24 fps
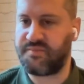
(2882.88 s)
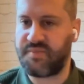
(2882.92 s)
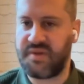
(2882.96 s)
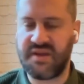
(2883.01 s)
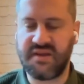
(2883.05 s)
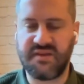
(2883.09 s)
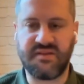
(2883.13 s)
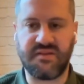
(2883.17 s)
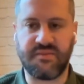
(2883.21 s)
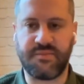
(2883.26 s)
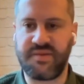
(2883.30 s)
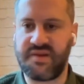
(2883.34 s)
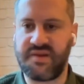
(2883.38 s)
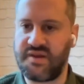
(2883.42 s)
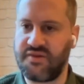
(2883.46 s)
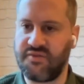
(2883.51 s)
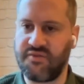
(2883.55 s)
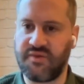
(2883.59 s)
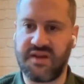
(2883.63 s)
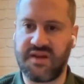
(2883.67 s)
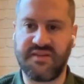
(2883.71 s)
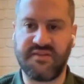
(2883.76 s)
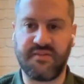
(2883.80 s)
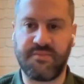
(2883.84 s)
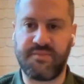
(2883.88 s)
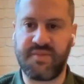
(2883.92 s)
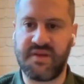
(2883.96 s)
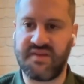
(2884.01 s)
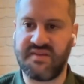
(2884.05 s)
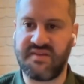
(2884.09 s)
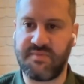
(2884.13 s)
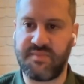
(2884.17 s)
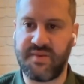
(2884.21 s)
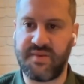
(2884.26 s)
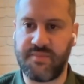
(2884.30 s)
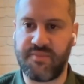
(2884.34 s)
because it's peer-to-peer, right? It's a
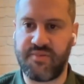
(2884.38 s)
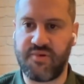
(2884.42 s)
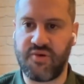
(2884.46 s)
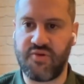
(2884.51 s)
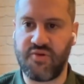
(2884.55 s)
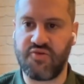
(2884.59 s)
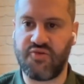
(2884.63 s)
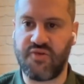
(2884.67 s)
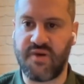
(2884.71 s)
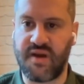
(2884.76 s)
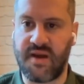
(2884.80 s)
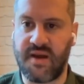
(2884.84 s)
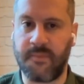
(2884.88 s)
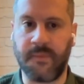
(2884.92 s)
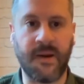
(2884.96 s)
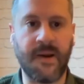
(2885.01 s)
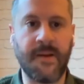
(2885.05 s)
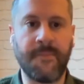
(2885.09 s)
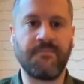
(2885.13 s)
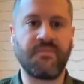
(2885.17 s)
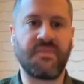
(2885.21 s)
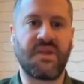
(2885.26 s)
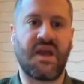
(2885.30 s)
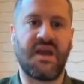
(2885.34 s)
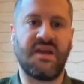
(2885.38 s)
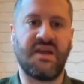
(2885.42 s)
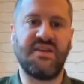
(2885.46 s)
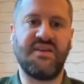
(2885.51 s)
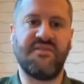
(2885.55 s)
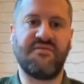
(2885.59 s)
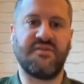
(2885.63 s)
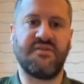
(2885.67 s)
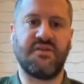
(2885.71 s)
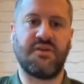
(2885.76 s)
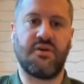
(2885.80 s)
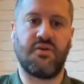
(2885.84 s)
peer-to-peer program.
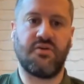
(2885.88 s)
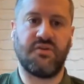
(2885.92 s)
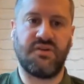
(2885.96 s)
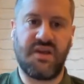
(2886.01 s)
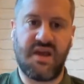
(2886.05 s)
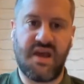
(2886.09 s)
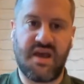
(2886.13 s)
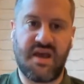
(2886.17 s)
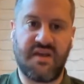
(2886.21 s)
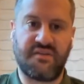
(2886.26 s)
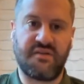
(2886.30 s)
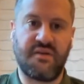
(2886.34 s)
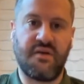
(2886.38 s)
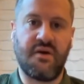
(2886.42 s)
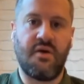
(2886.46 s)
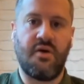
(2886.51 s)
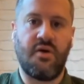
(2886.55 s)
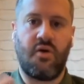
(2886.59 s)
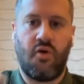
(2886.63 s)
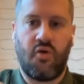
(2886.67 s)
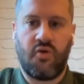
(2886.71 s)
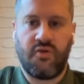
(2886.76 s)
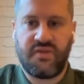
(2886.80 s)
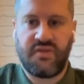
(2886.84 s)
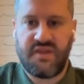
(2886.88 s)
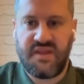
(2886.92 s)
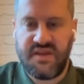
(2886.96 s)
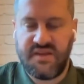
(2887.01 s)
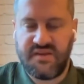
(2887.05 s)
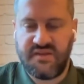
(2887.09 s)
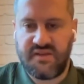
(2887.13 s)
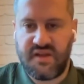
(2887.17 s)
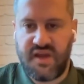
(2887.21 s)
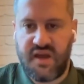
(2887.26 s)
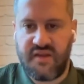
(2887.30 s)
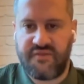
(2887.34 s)
And even though, yes, on
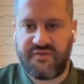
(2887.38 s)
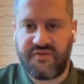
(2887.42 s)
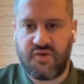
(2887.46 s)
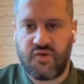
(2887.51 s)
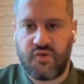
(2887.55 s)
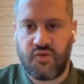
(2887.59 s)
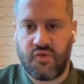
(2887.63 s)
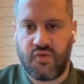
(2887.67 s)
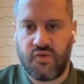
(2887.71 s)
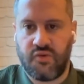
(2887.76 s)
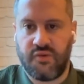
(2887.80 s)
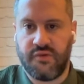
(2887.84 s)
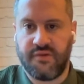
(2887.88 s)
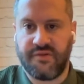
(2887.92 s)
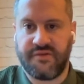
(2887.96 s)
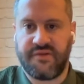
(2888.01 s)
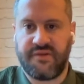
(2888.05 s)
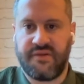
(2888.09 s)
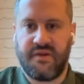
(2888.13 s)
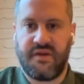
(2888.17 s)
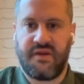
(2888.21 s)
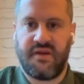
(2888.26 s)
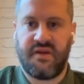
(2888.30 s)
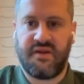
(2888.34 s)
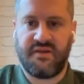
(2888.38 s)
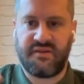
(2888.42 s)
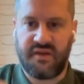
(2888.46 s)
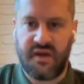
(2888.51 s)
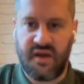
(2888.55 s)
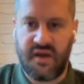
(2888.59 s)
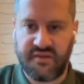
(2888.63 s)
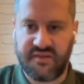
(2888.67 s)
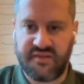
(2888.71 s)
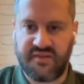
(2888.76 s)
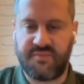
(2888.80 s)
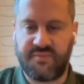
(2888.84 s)
these live calls,
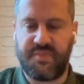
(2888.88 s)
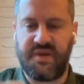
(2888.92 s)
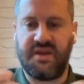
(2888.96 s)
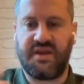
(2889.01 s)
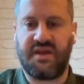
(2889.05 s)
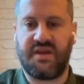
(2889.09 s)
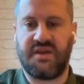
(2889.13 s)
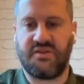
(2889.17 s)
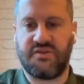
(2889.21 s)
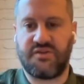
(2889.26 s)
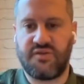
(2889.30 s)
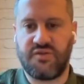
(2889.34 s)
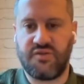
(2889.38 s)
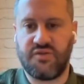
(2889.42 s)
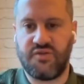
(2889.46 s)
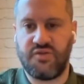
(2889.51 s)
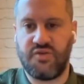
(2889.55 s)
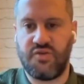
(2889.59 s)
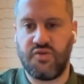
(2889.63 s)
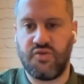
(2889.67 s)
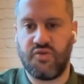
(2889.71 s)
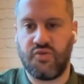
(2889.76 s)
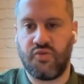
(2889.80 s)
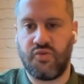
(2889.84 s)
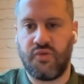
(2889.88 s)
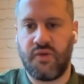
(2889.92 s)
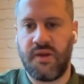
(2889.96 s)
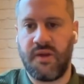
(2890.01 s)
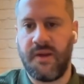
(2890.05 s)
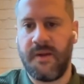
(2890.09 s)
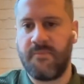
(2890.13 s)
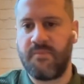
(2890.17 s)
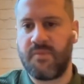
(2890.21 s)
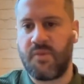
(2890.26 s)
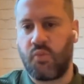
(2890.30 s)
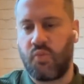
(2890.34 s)
it's us speaking to you,
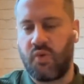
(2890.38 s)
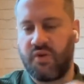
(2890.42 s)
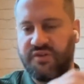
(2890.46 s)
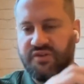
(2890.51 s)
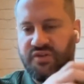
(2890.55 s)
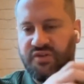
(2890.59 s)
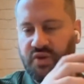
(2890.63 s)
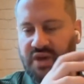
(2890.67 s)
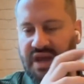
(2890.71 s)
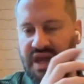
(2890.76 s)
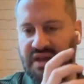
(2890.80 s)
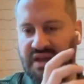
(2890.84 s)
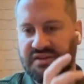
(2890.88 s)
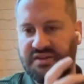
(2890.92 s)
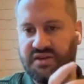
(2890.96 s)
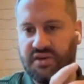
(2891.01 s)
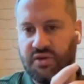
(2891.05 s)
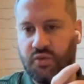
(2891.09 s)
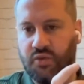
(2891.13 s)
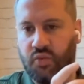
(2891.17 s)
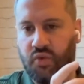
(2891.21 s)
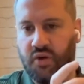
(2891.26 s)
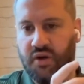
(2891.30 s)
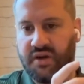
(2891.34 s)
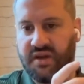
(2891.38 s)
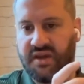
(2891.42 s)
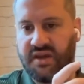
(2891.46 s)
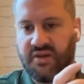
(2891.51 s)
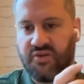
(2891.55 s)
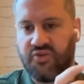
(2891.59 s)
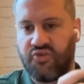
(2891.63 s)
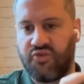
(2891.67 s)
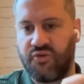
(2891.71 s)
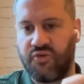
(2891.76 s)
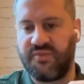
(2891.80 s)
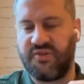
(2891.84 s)
once you get into your
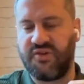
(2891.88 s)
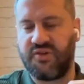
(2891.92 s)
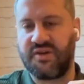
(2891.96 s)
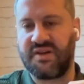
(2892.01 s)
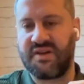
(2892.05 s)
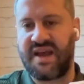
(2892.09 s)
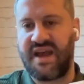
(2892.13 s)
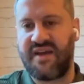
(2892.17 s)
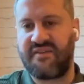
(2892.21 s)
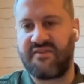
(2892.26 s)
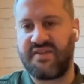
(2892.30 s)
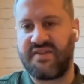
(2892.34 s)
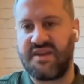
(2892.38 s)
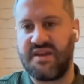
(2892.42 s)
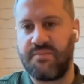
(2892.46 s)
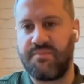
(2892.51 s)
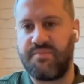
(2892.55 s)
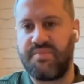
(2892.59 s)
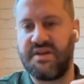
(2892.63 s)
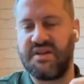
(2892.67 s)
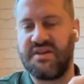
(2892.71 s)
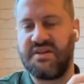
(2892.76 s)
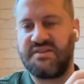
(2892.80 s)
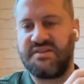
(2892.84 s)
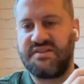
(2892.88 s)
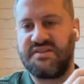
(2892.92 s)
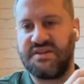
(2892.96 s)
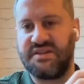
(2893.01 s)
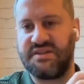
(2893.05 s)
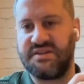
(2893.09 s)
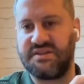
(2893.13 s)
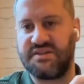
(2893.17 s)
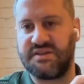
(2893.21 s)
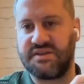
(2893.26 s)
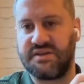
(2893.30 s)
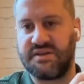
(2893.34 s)
working groups, you're going to have the
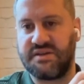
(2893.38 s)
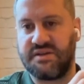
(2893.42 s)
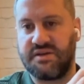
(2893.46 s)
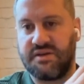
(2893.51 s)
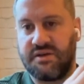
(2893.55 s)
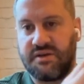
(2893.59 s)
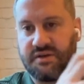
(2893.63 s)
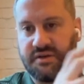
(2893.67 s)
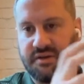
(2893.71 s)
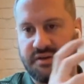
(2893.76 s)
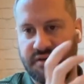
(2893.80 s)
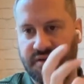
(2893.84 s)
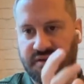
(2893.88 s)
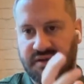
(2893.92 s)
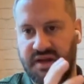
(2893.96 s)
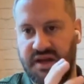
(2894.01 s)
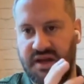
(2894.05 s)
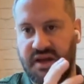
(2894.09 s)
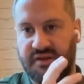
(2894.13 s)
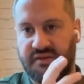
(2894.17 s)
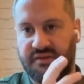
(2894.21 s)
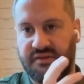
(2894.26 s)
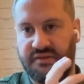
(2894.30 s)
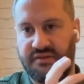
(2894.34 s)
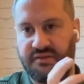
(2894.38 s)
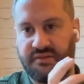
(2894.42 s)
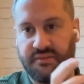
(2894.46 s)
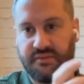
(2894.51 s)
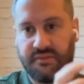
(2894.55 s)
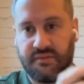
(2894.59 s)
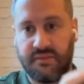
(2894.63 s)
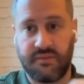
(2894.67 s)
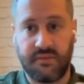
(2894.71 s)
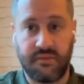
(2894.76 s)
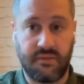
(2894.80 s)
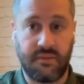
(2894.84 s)
ability to connect
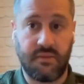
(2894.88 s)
